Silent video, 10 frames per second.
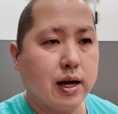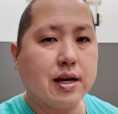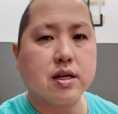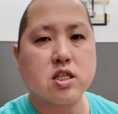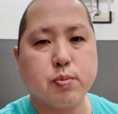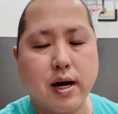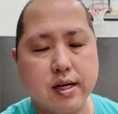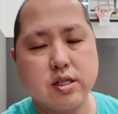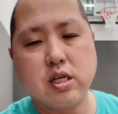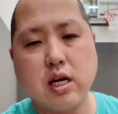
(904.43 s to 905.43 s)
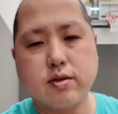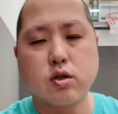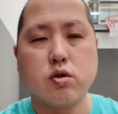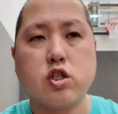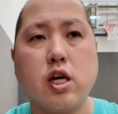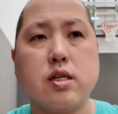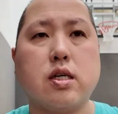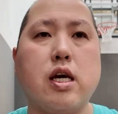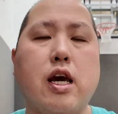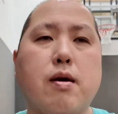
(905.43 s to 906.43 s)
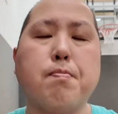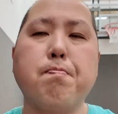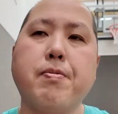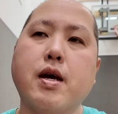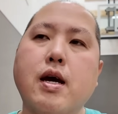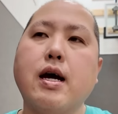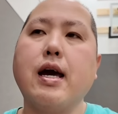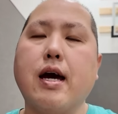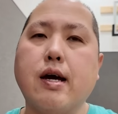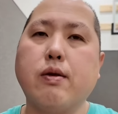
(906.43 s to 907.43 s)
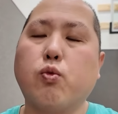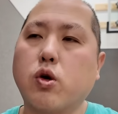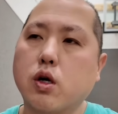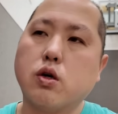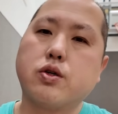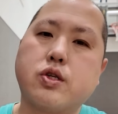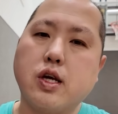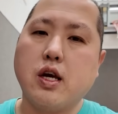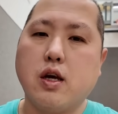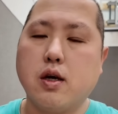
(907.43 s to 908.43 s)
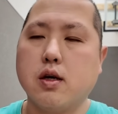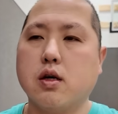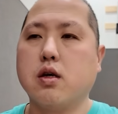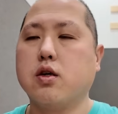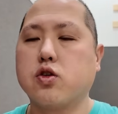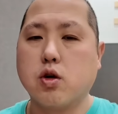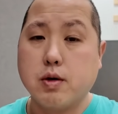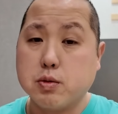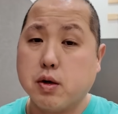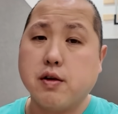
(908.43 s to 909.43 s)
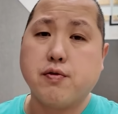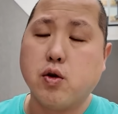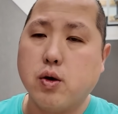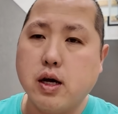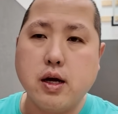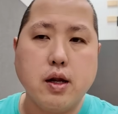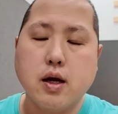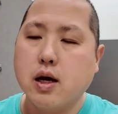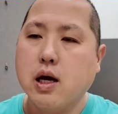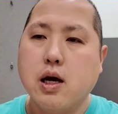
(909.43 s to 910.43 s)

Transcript: I think spot ETFs will go change the game, and we're going to see so much money flow in,